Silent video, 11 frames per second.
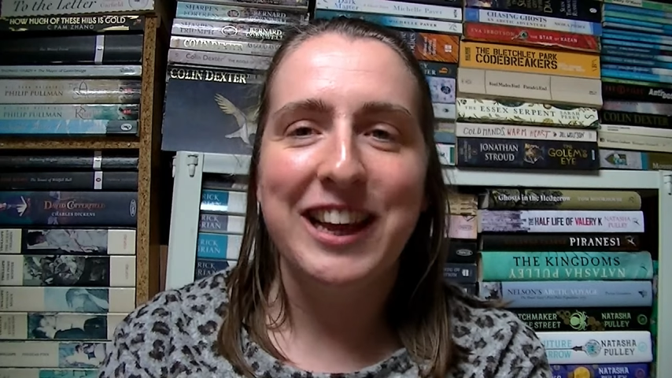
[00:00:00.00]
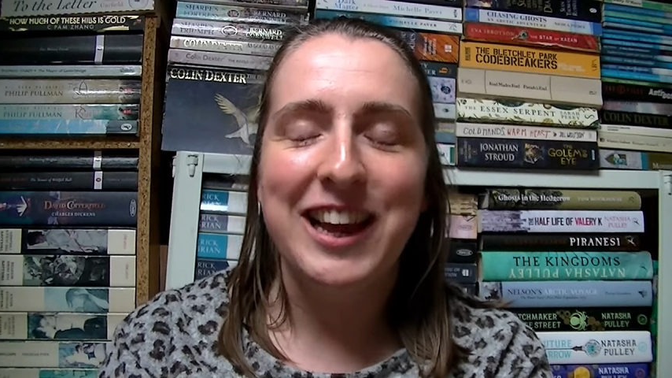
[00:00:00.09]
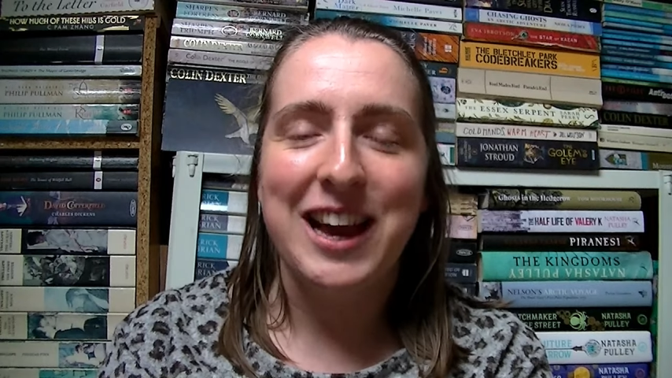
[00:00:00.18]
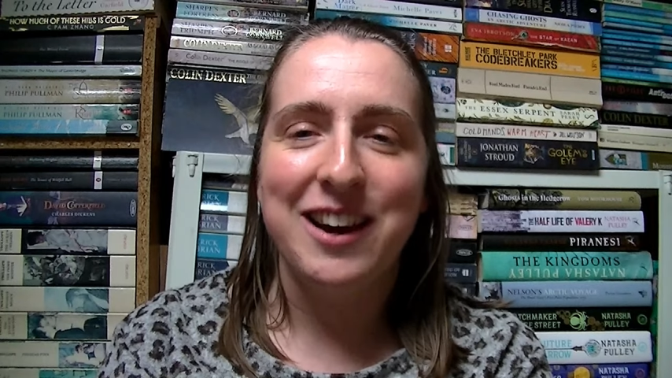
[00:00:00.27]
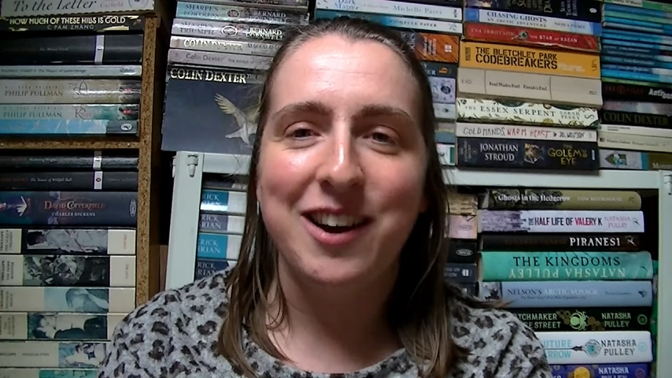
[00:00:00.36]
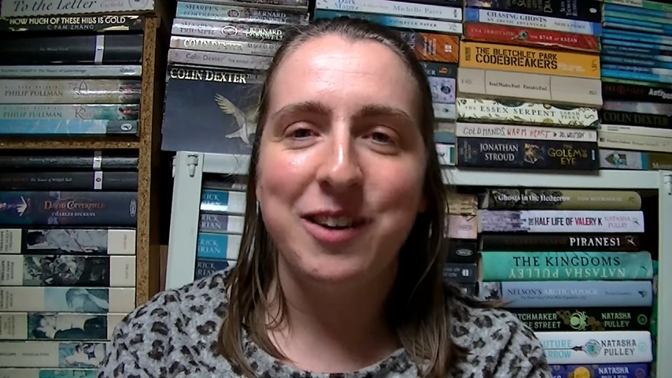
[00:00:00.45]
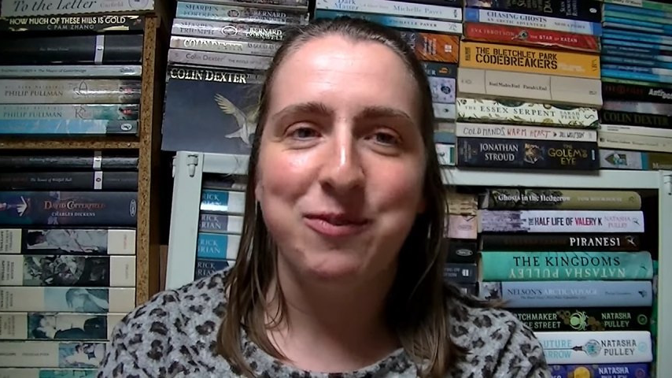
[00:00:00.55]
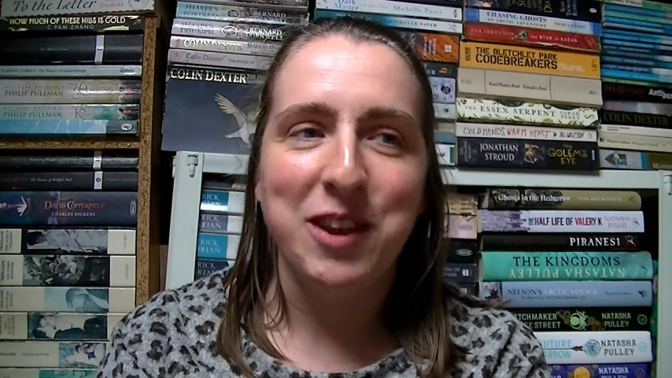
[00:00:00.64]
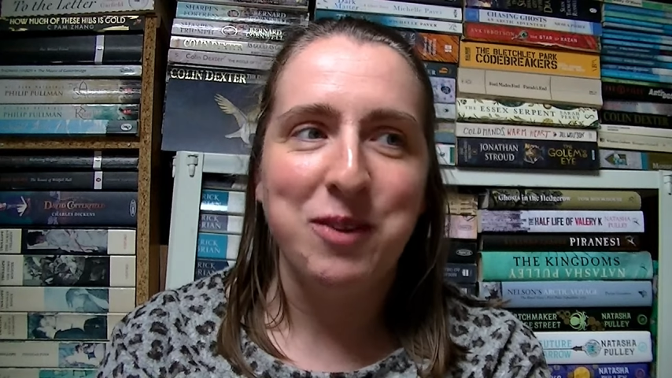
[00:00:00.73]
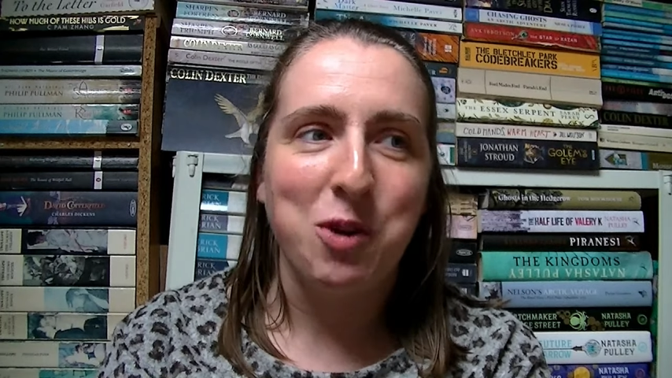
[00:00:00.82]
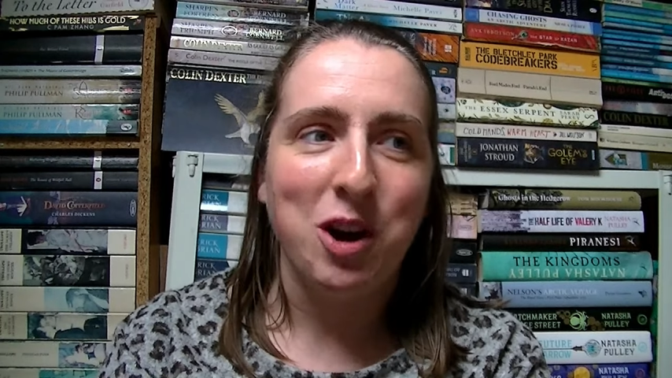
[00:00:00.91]
I
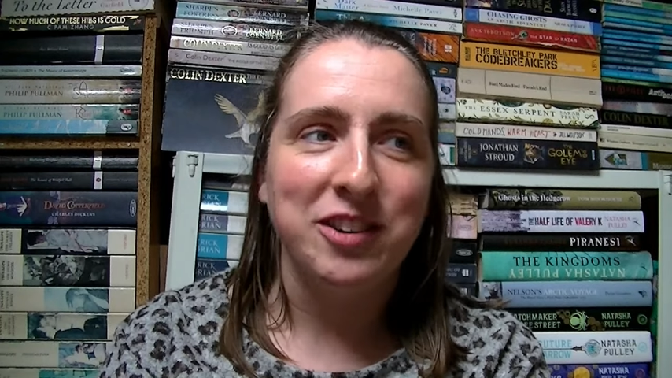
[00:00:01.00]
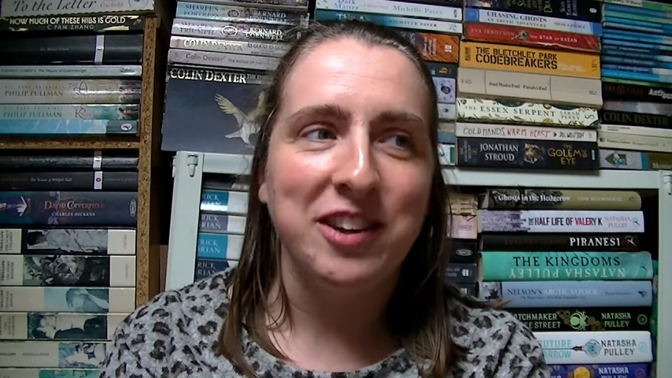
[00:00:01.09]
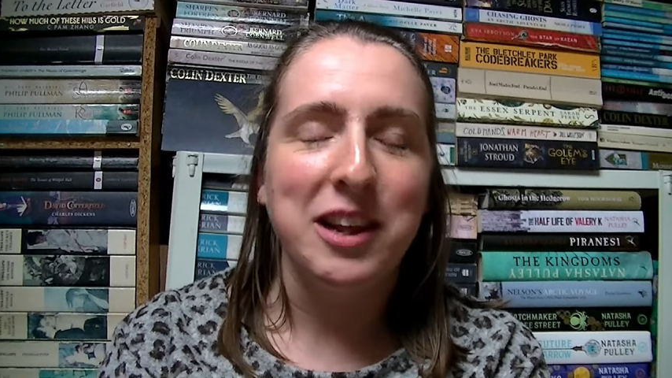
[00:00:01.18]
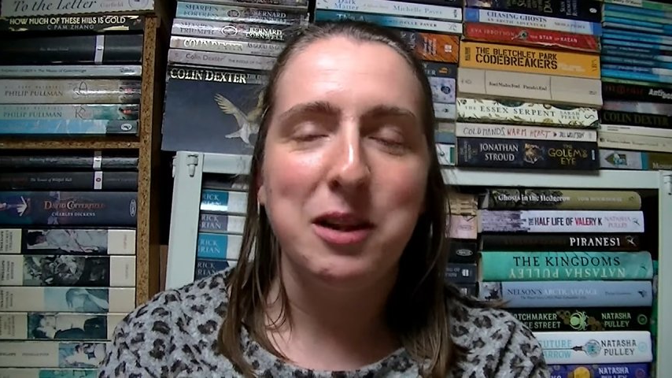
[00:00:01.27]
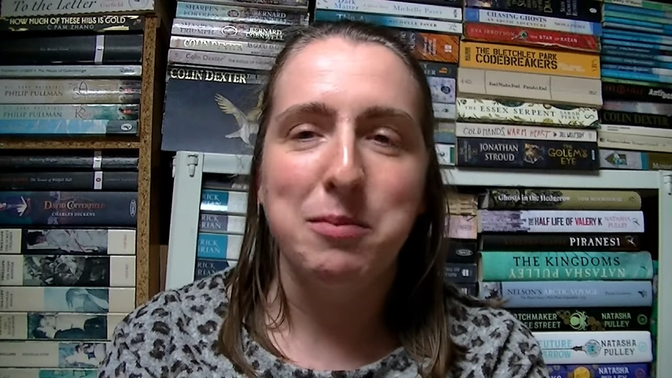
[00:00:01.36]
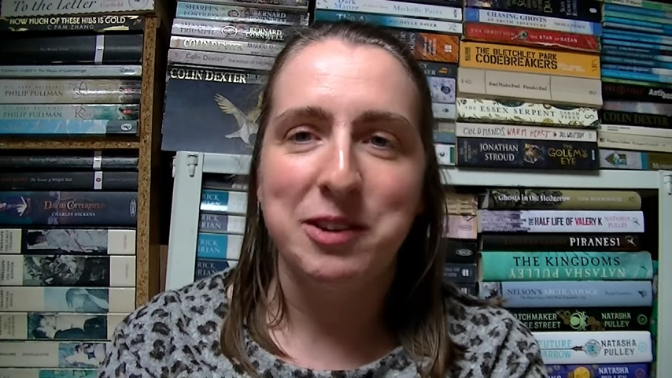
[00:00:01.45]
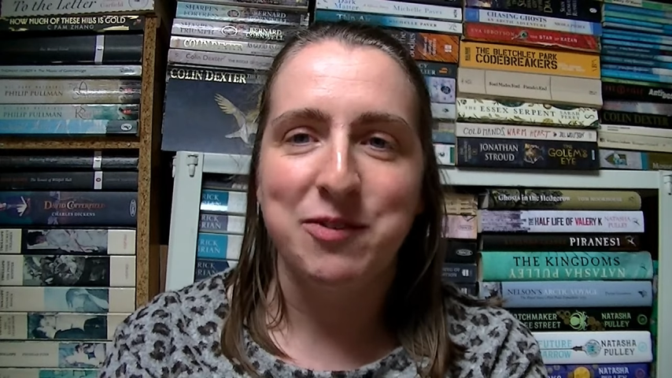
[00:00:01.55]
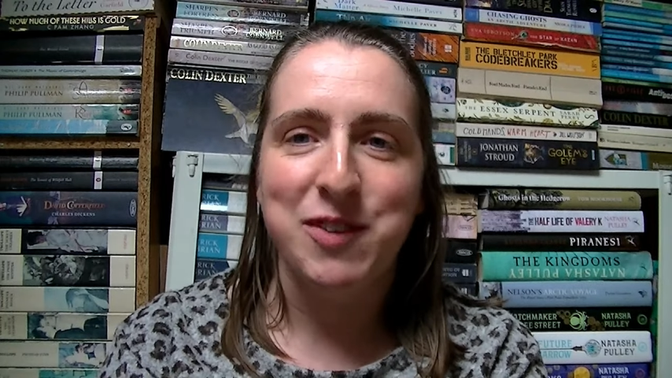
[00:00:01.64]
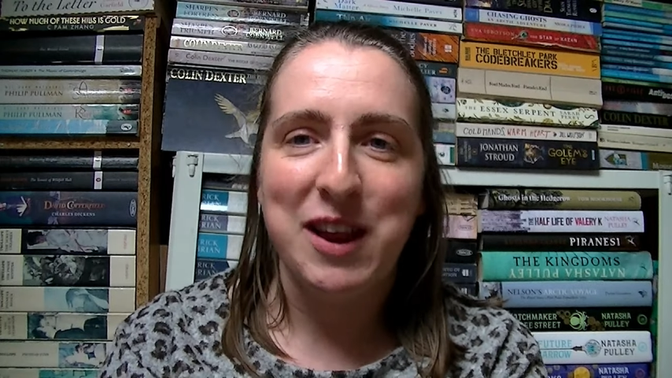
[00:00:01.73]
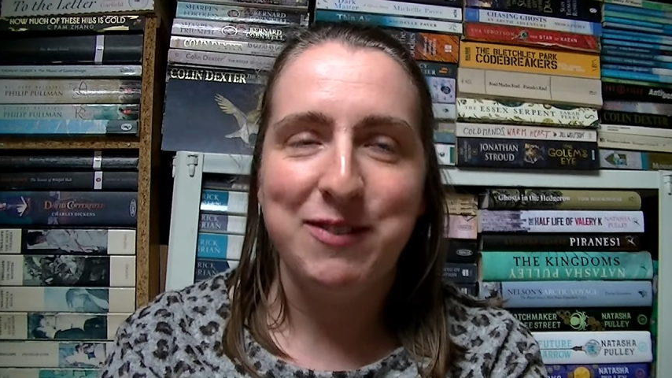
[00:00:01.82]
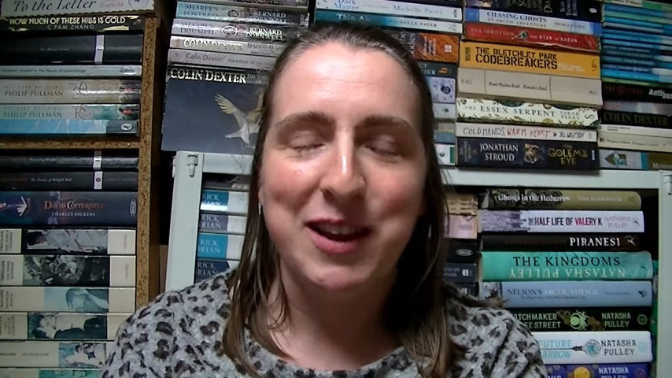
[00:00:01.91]
did watch a little bit of
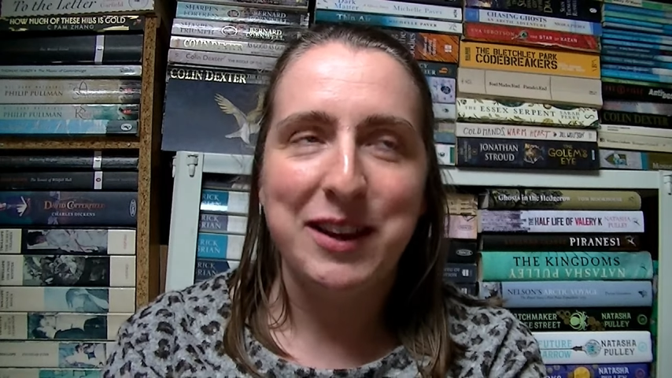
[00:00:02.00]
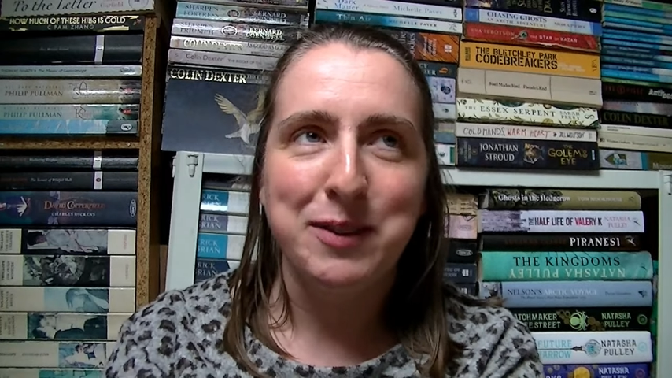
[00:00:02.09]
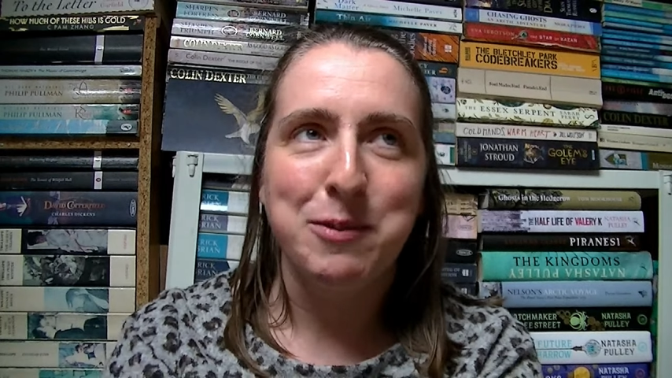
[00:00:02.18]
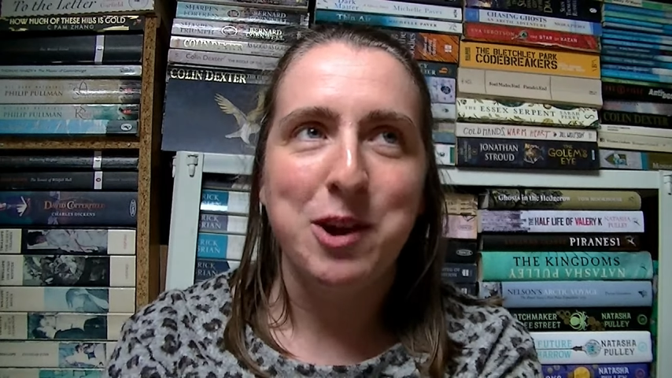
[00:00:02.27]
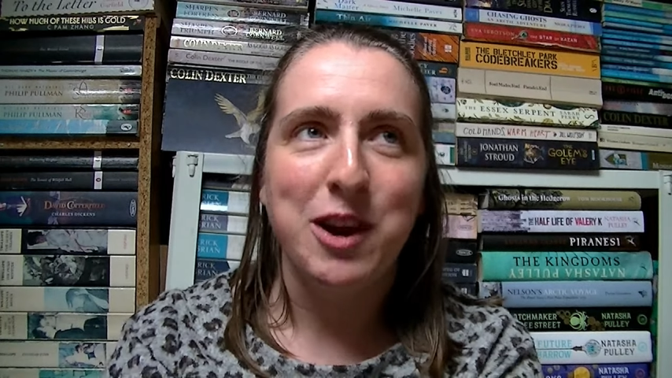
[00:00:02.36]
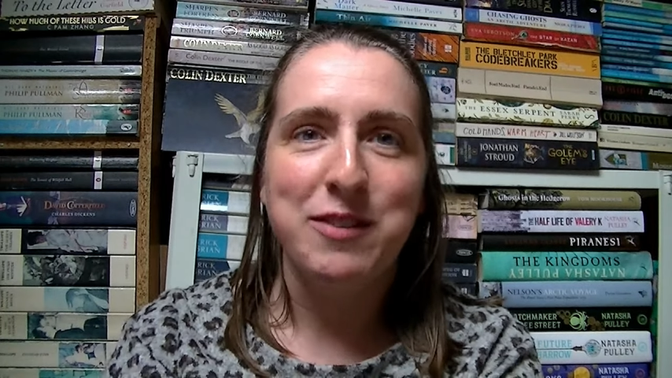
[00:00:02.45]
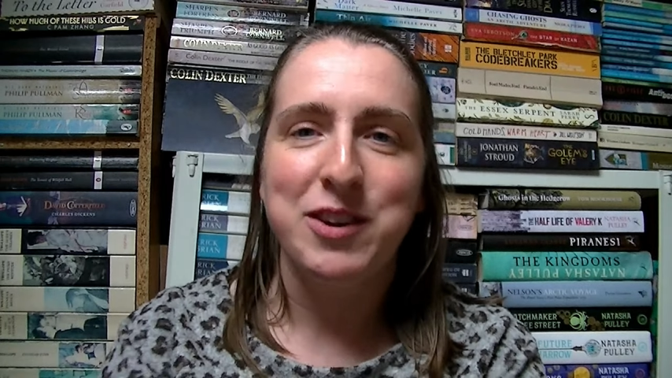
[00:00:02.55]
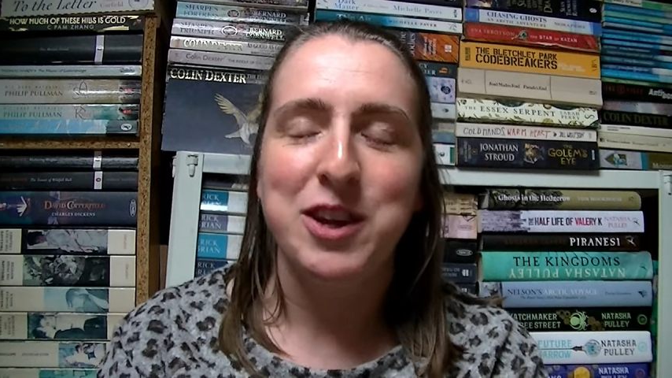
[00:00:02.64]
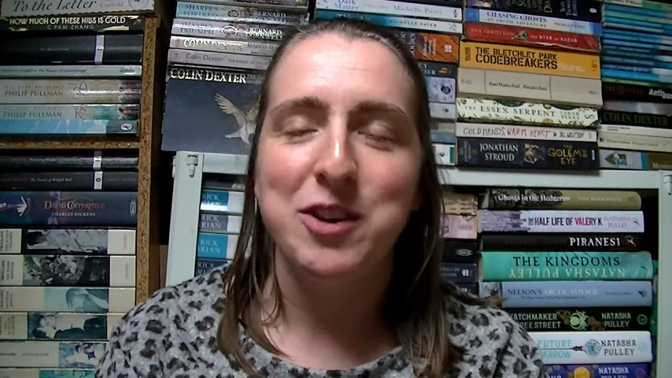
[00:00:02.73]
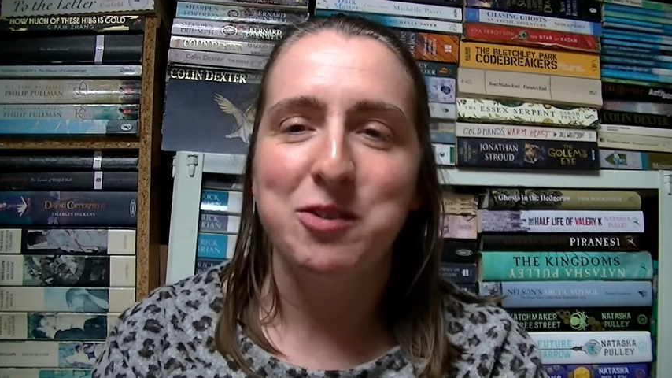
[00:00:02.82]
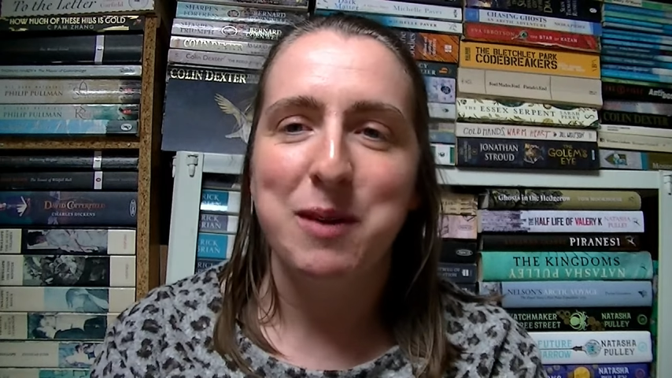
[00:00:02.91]
Netflix but not even a
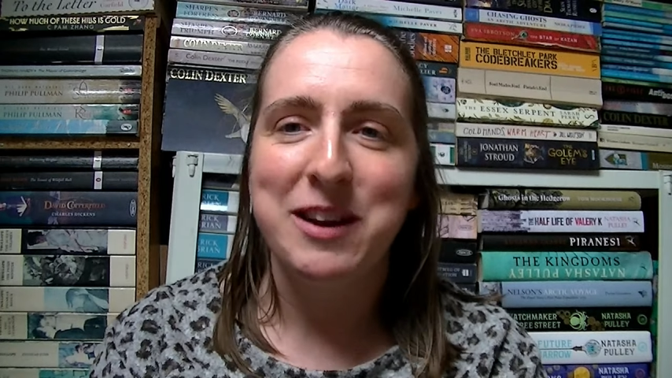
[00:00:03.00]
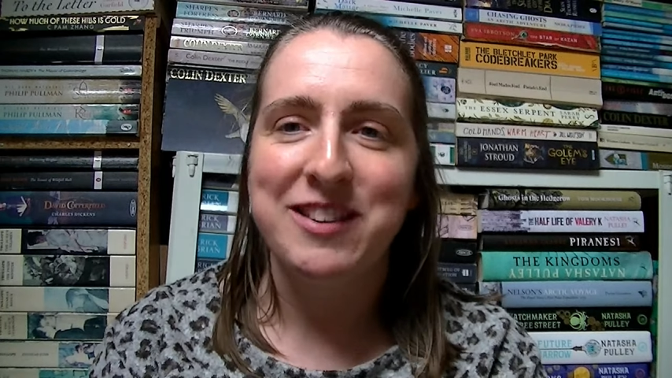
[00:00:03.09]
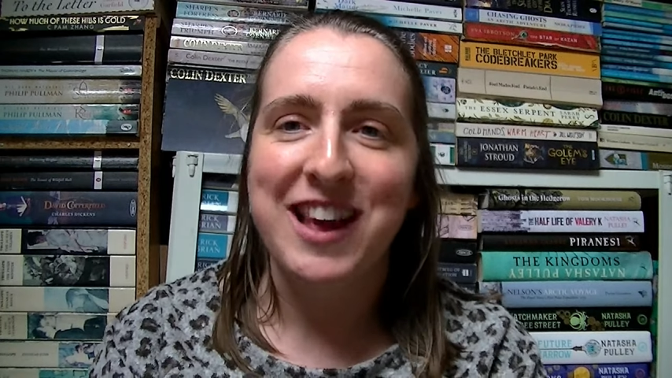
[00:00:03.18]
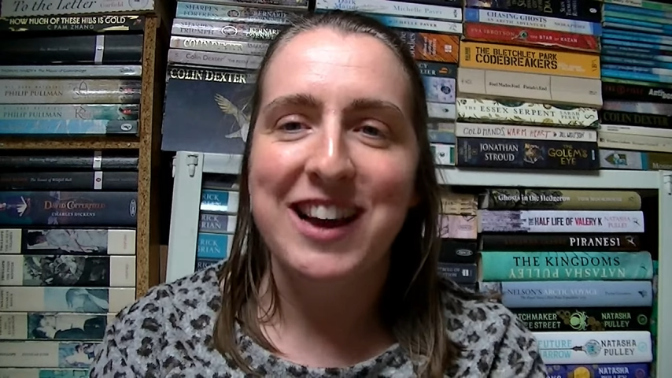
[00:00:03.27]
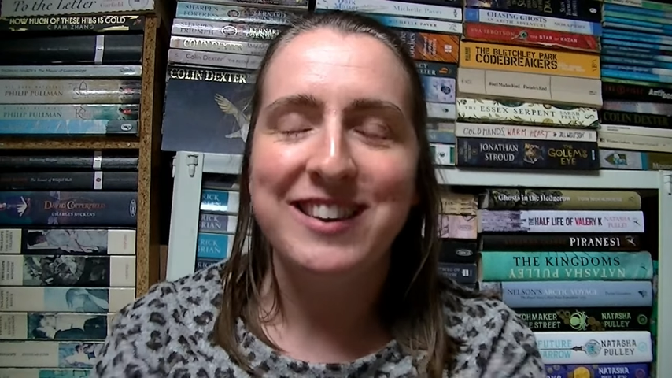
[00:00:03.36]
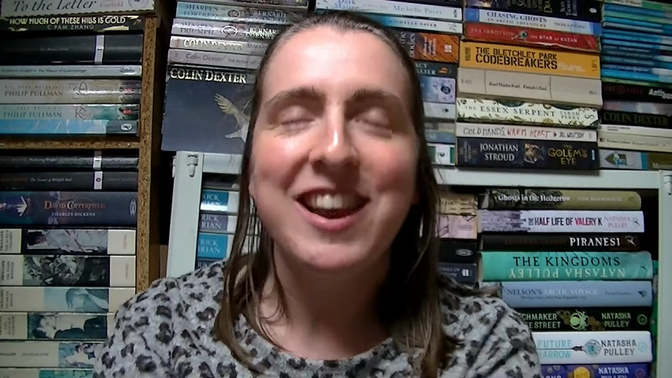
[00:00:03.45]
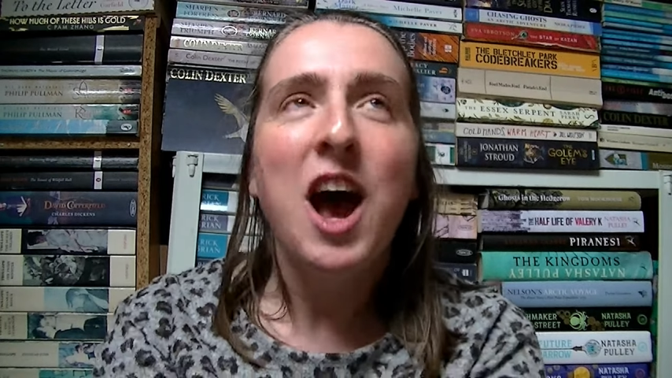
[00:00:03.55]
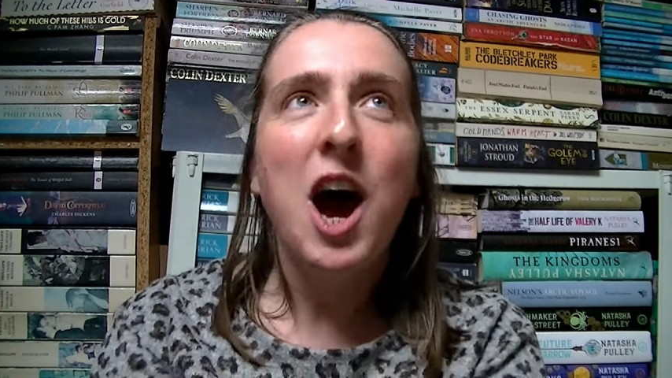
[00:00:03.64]
huge amount of that.